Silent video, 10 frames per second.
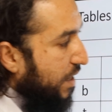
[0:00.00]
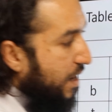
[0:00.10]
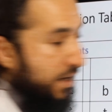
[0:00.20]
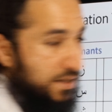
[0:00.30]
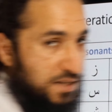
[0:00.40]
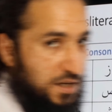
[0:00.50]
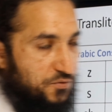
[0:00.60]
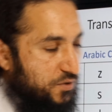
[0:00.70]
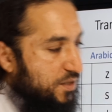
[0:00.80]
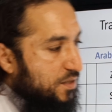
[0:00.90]
I sign
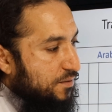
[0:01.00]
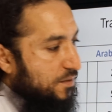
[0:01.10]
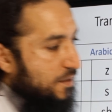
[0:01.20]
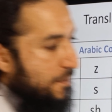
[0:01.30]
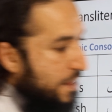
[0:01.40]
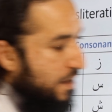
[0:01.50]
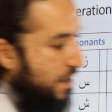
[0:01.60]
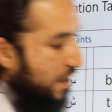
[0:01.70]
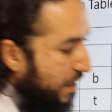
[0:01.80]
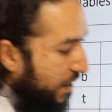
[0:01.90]
for it.
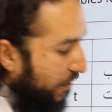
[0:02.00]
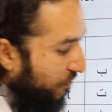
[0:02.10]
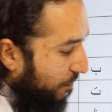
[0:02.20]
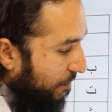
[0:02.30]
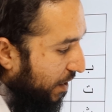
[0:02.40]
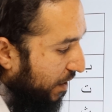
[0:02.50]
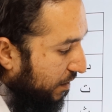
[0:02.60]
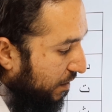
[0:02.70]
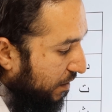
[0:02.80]
And dhamma,